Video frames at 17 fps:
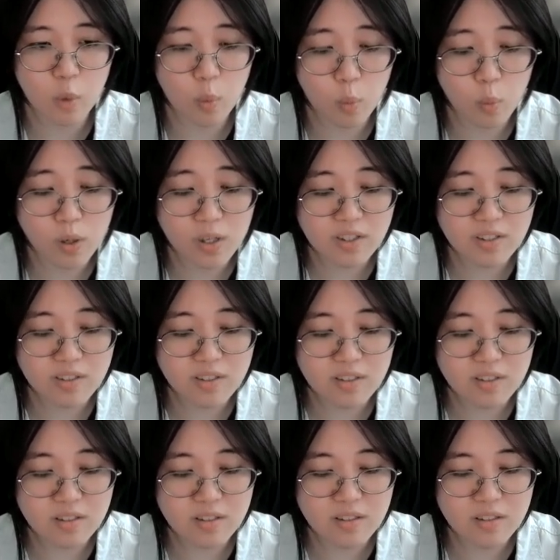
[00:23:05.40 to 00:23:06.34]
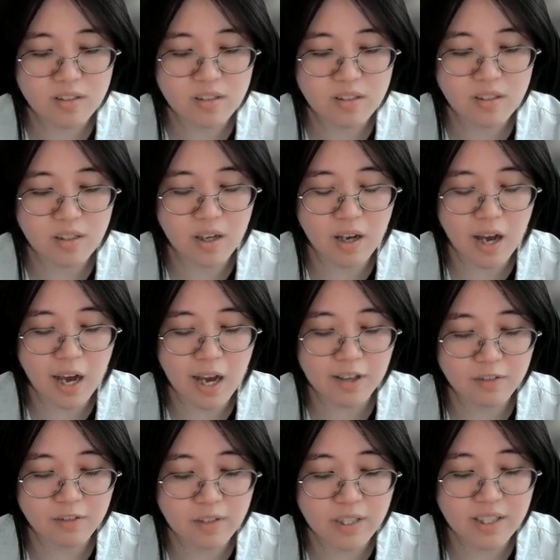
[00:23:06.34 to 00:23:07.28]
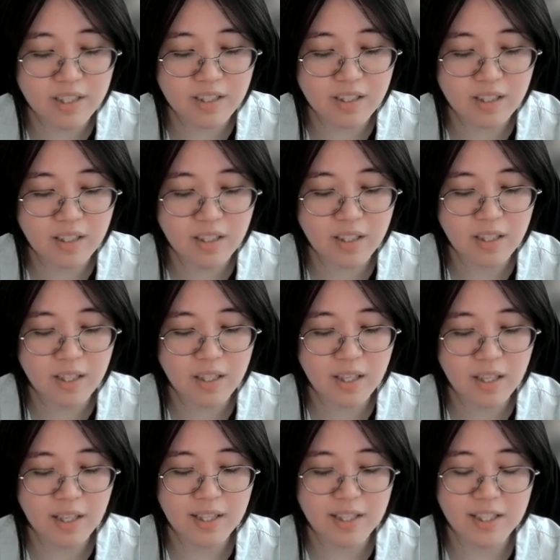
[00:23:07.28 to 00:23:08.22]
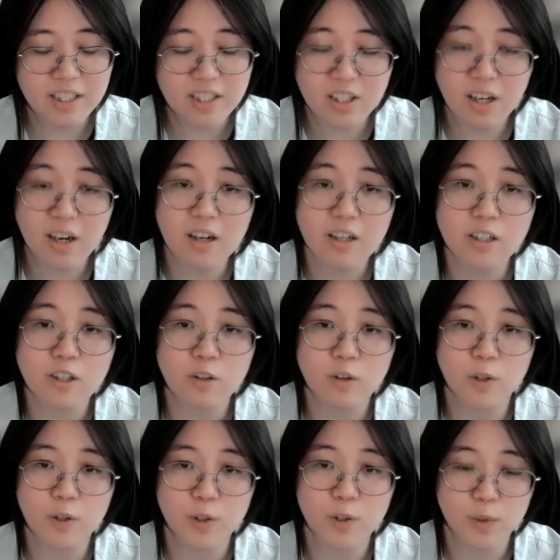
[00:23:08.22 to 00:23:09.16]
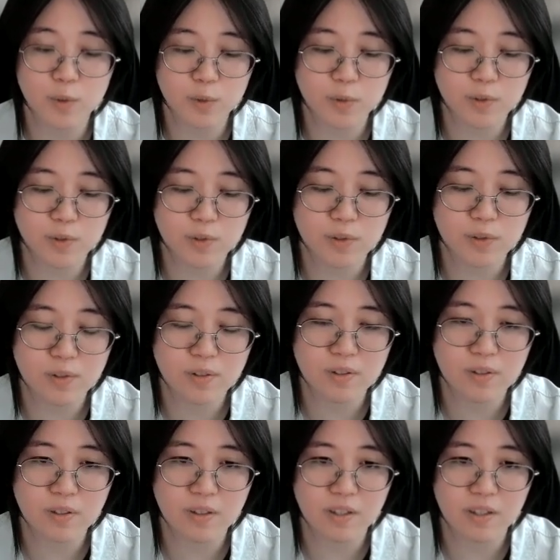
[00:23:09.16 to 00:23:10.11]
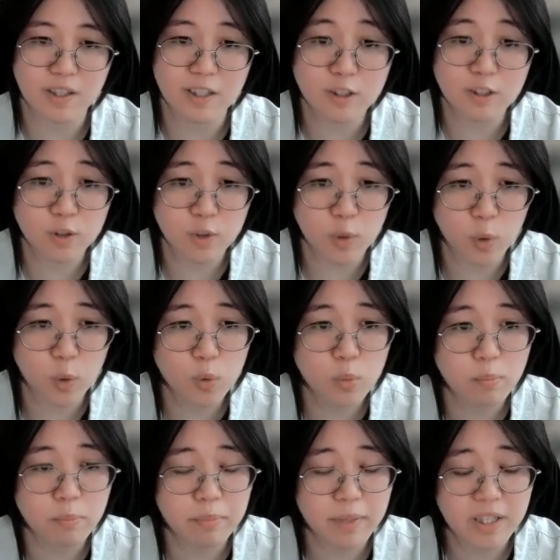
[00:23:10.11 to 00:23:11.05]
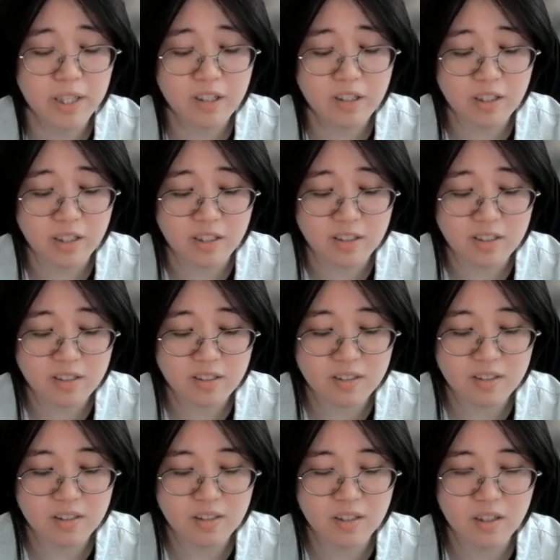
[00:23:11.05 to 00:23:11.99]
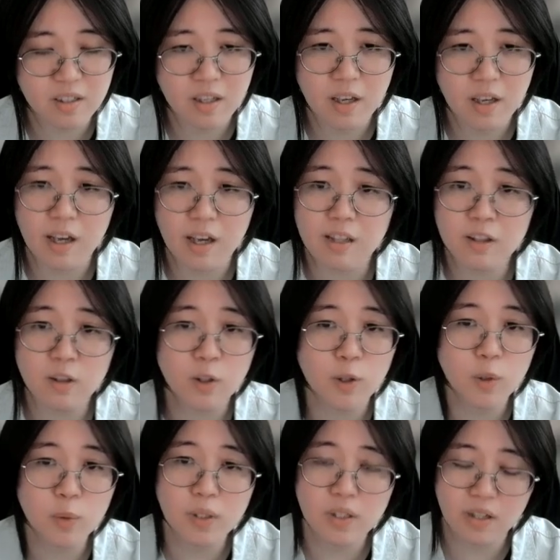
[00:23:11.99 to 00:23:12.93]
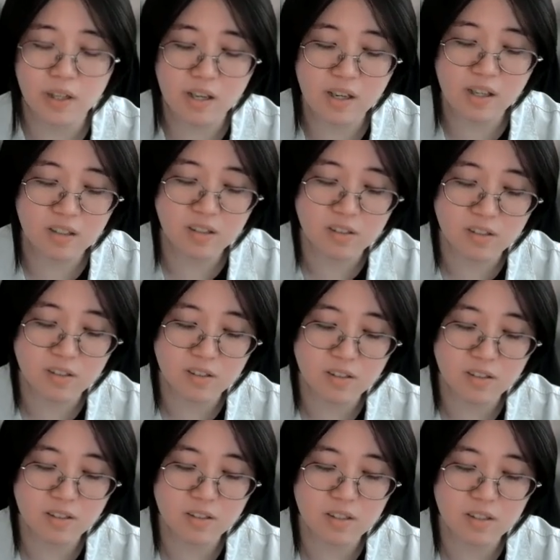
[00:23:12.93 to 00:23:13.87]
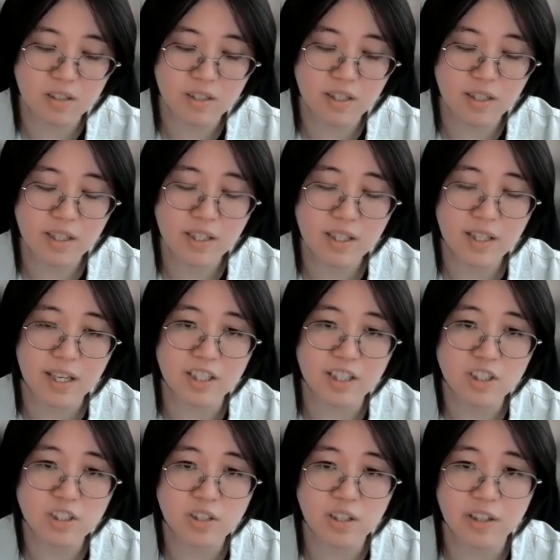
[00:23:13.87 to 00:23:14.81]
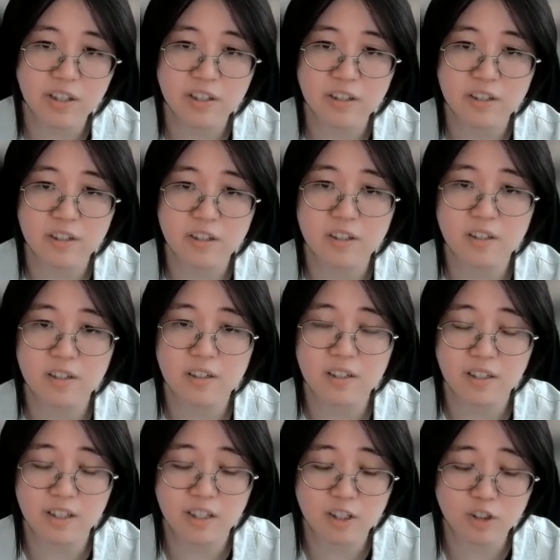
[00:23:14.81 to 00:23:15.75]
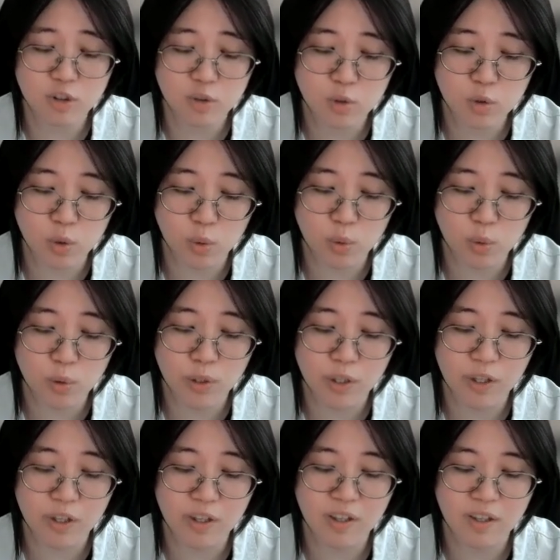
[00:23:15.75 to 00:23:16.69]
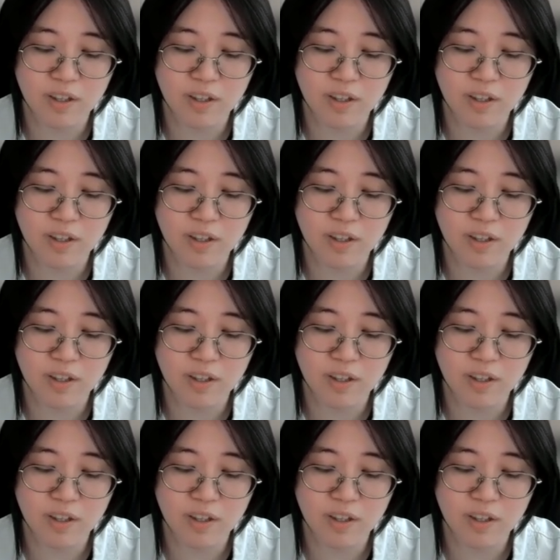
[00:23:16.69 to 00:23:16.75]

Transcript: Once I read each heart knows its own bitterness, and no one else can share its joy.